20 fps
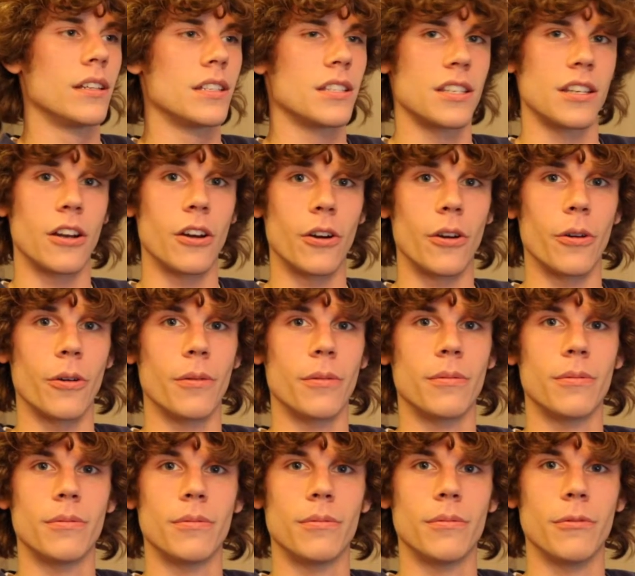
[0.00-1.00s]

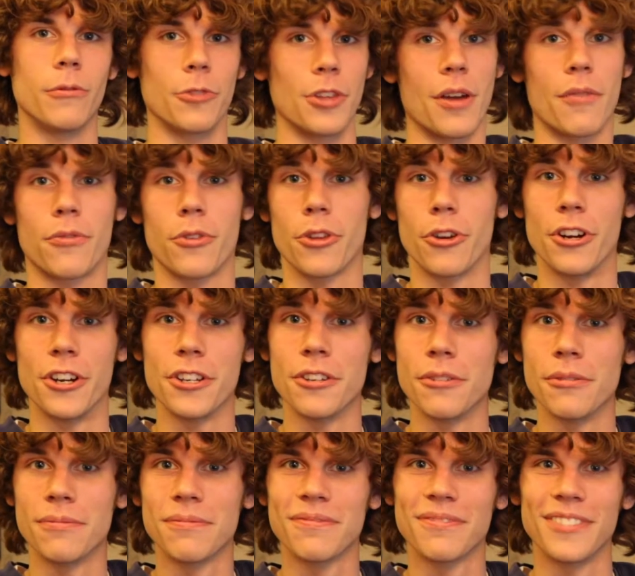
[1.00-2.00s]
So, without further
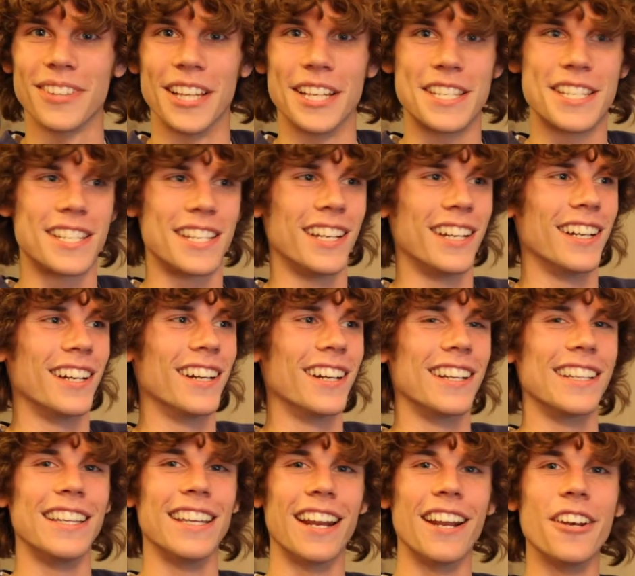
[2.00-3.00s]
ado, let's
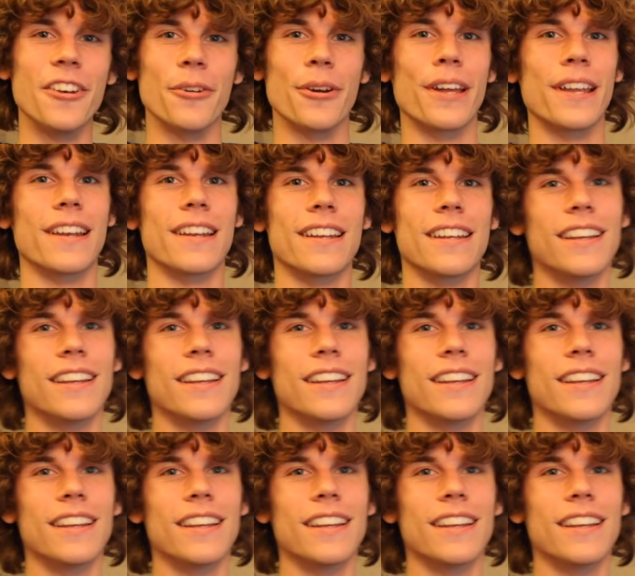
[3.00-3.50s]
get into it.